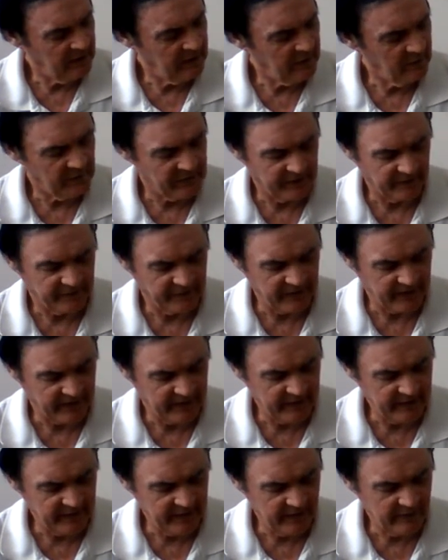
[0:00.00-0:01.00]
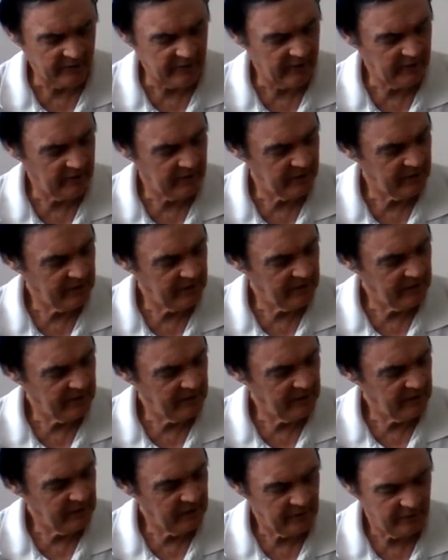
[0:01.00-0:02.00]
We get the A here,
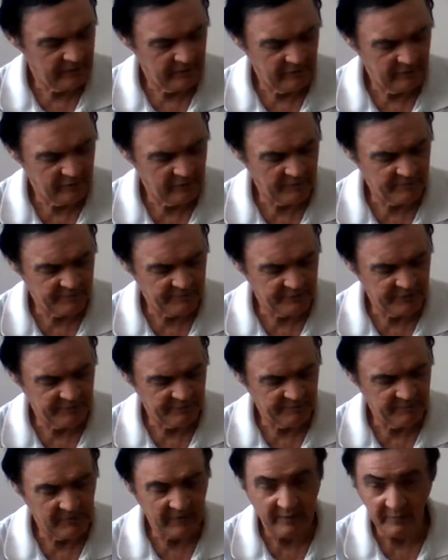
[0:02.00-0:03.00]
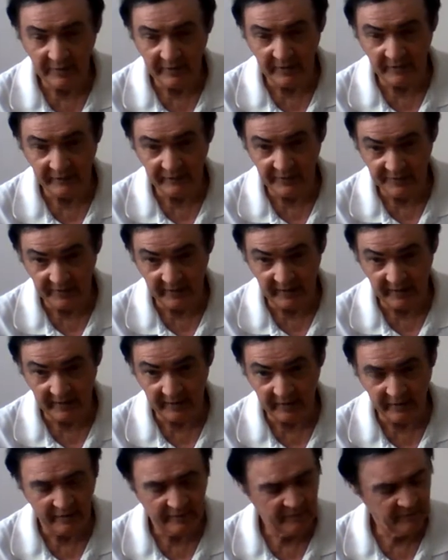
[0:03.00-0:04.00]
oops, we get this A,
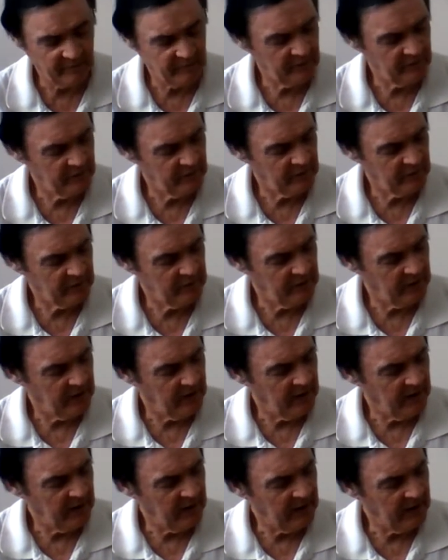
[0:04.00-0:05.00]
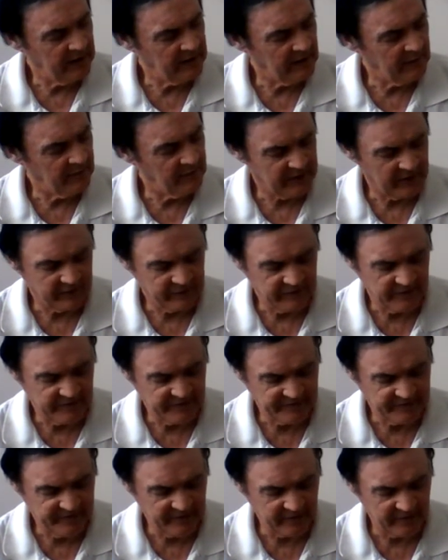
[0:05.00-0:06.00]
and then we get this
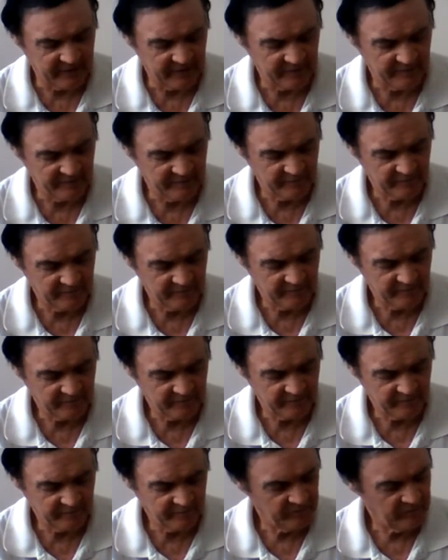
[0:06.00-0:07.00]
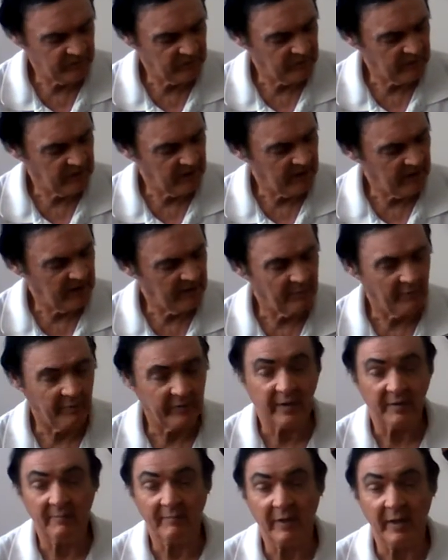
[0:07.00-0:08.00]
D. When we
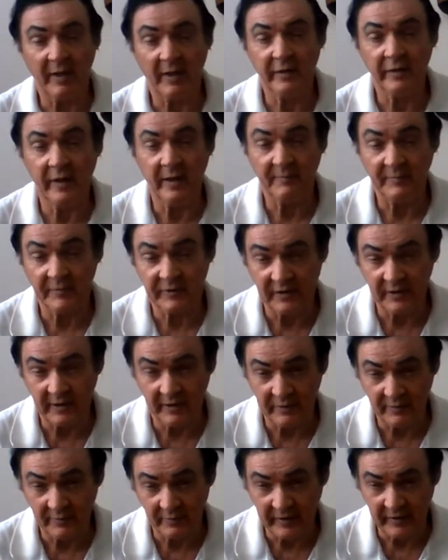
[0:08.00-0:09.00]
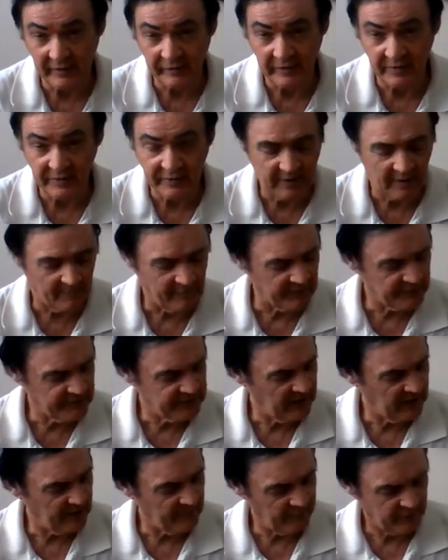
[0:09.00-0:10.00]
combine them together, we get this double stop.